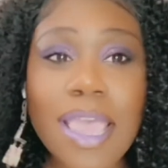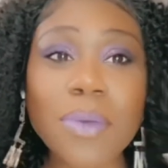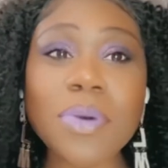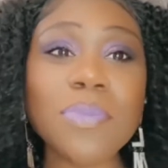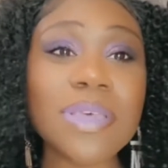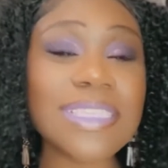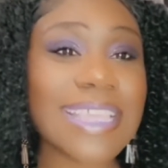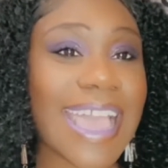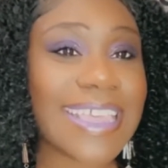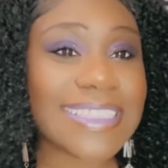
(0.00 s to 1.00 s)
But
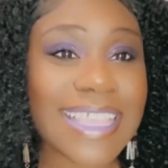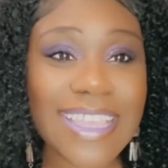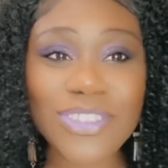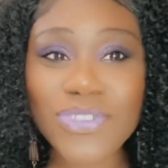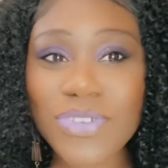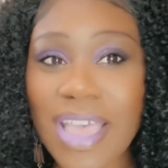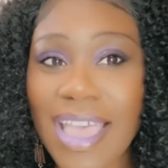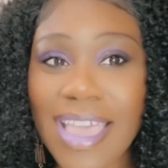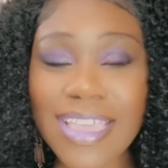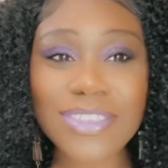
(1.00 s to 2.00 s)
besides that, you
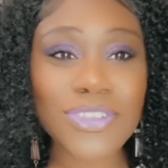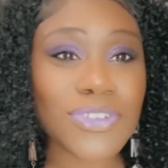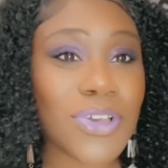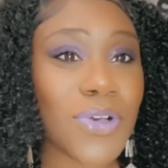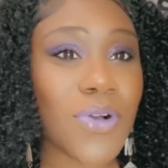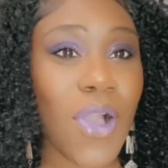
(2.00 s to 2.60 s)
guys, you know,